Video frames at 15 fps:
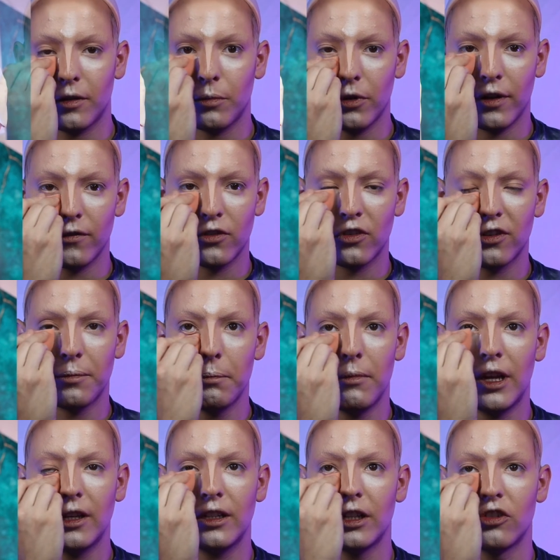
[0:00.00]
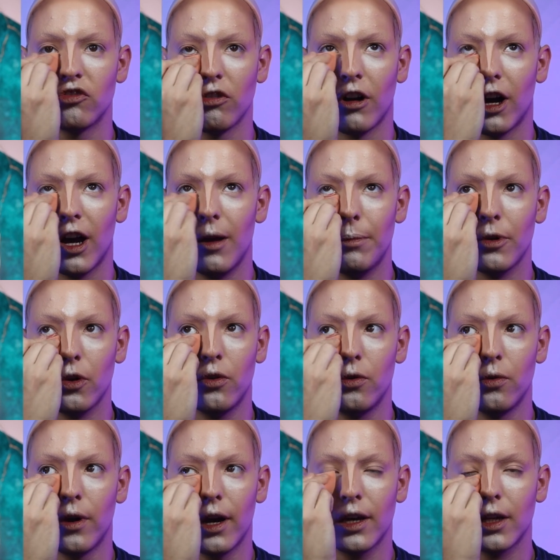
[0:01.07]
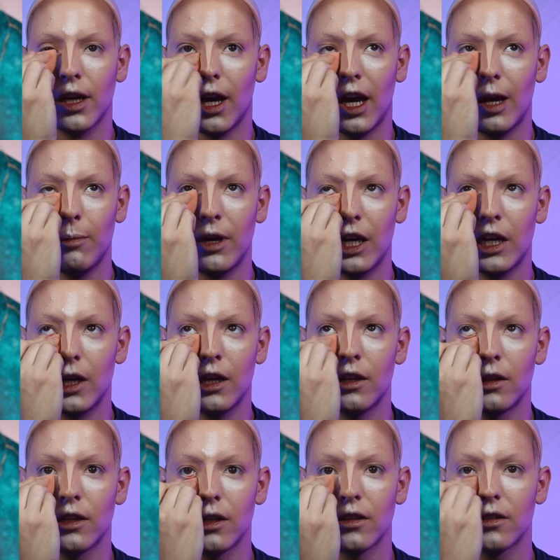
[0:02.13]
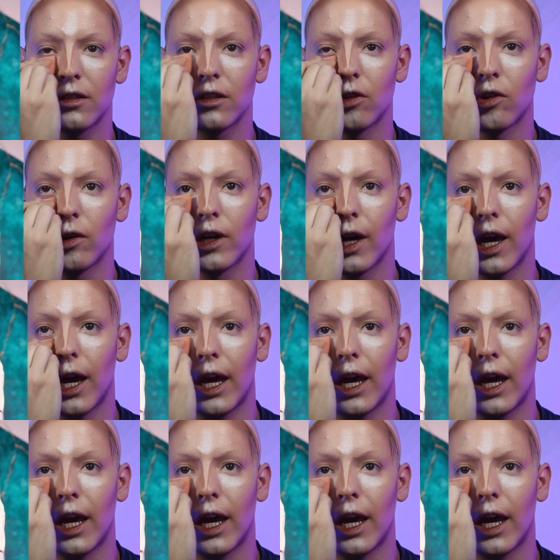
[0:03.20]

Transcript: up we have Sminty Drop, who came in this little